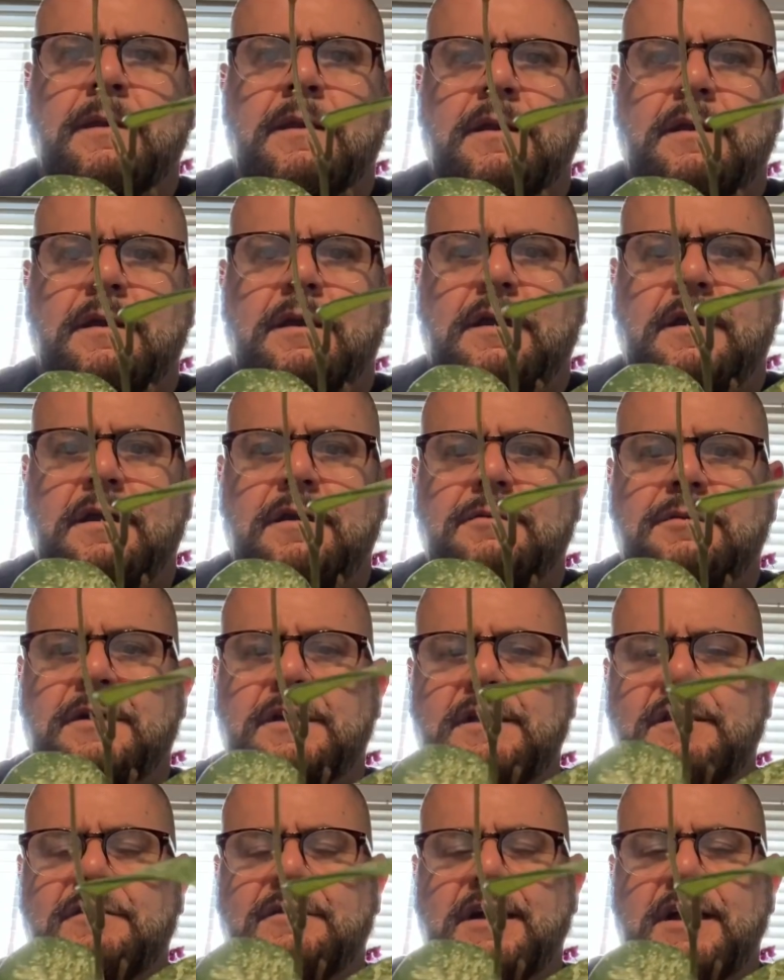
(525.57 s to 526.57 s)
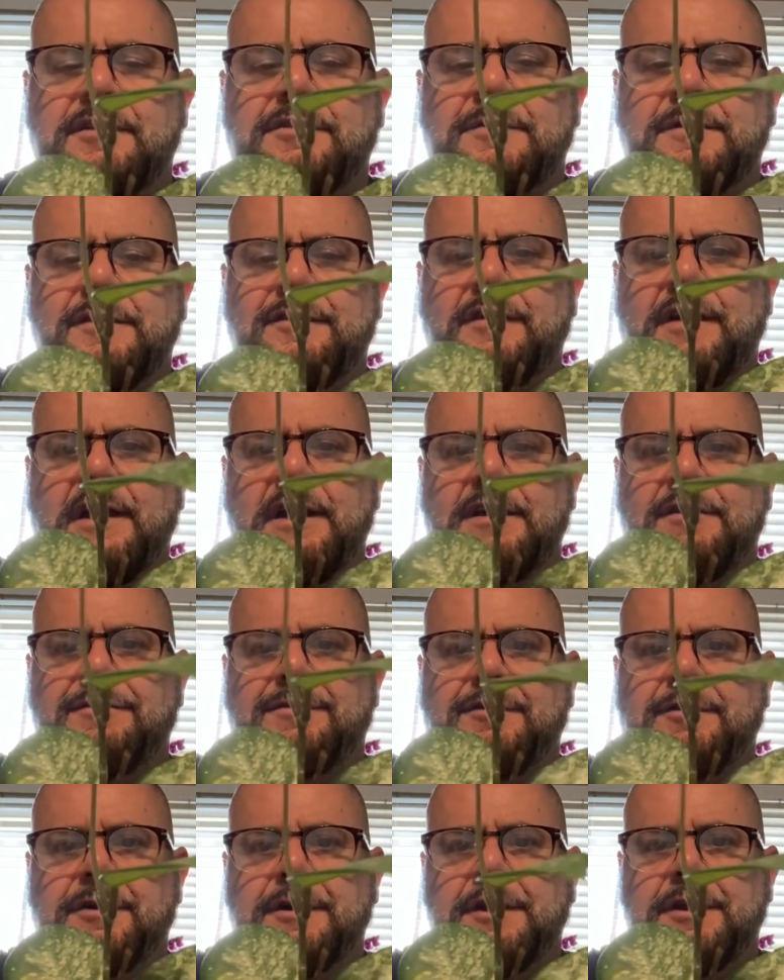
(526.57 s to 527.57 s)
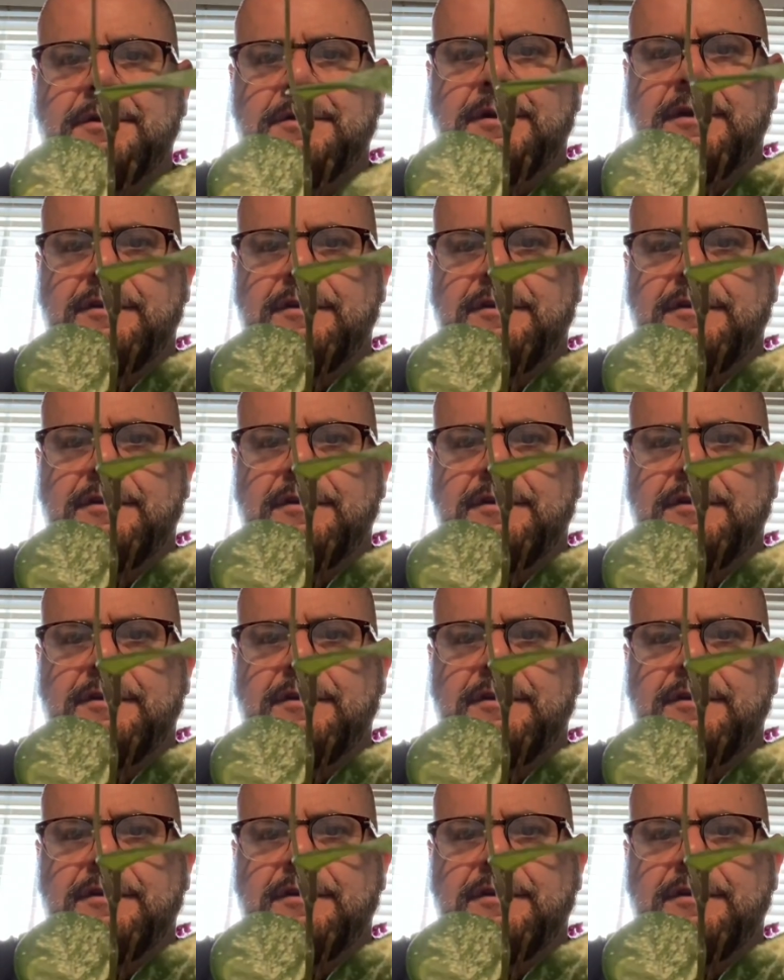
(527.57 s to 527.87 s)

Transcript: And one of the last ones I have for you is